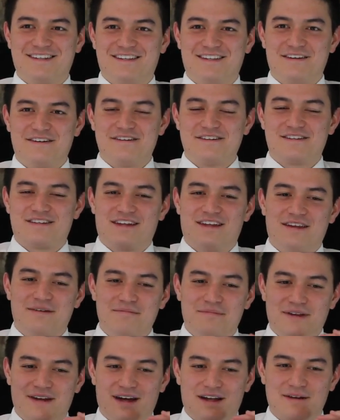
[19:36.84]
there's an
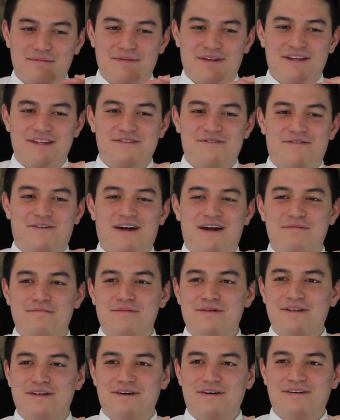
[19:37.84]
empanada place right
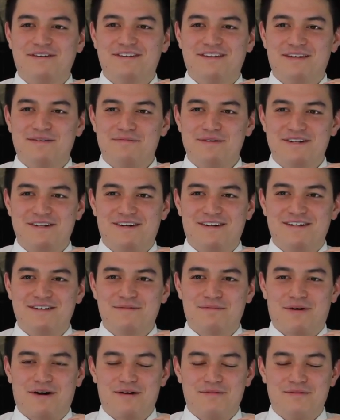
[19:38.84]
below the missionary's
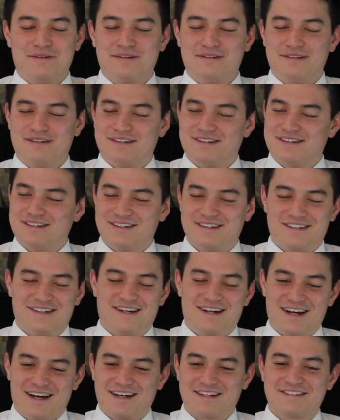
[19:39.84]
apartment.
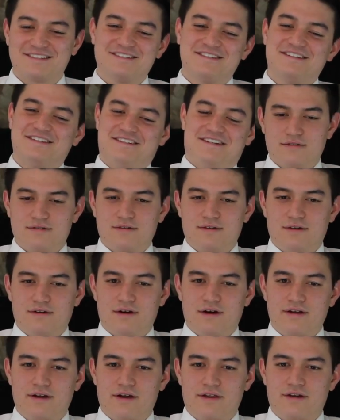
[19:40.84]
Excellent.
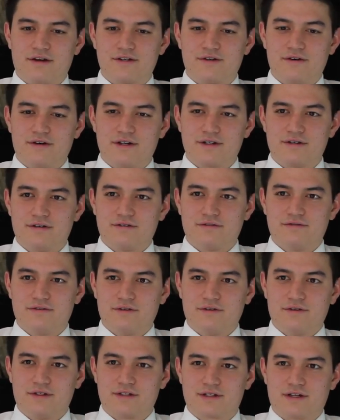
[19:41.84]
Another traditional
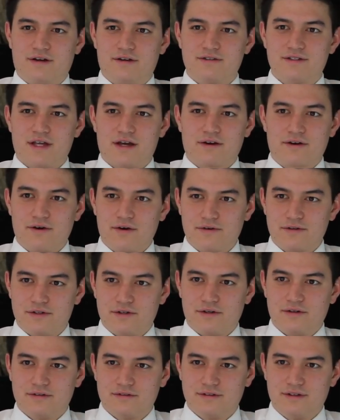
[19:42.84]
food is called
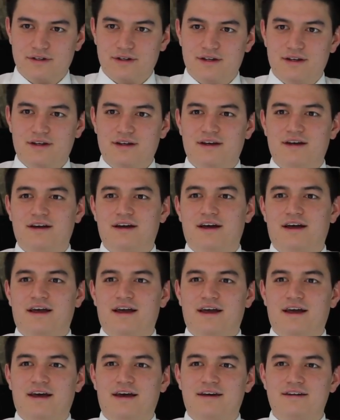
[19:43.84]
Sancocho,
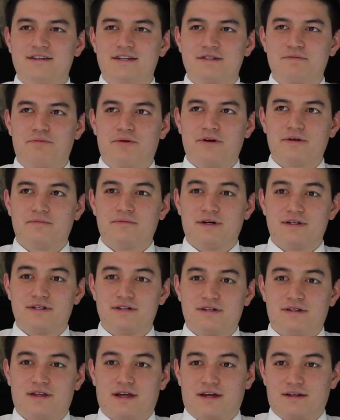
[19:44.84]
and it's pretty
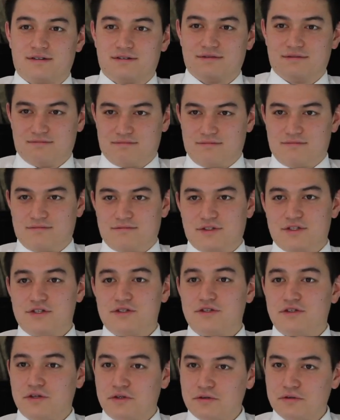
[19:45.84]
much like
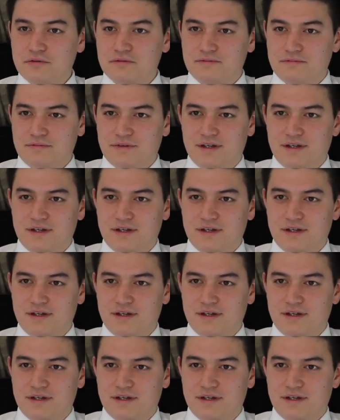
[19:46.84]
stew,